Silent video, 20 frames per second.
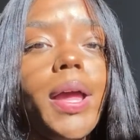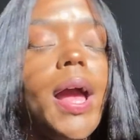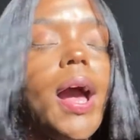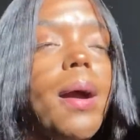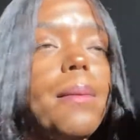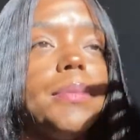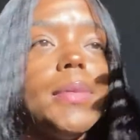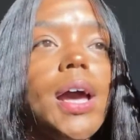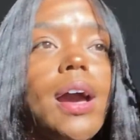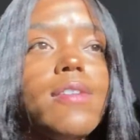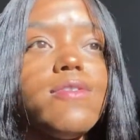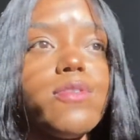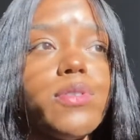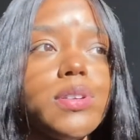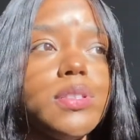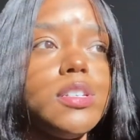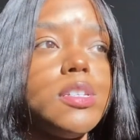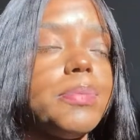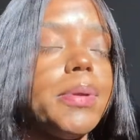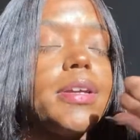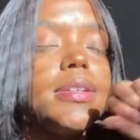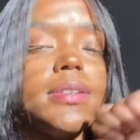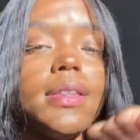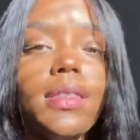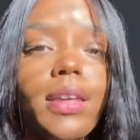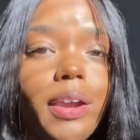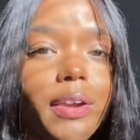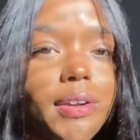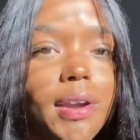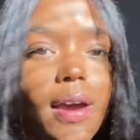I'm not for this person.
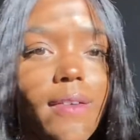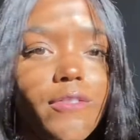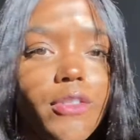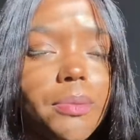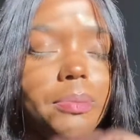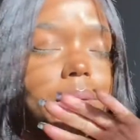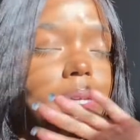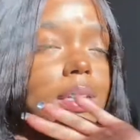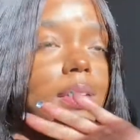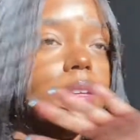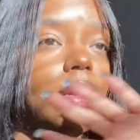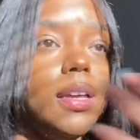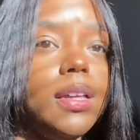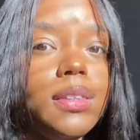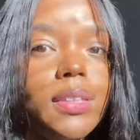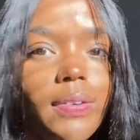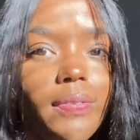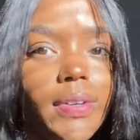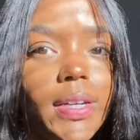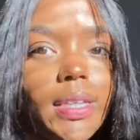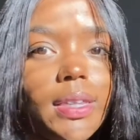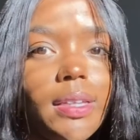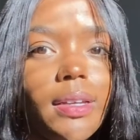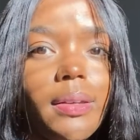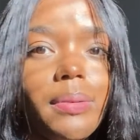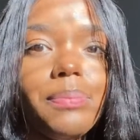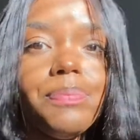They are not for me, and leave it at that.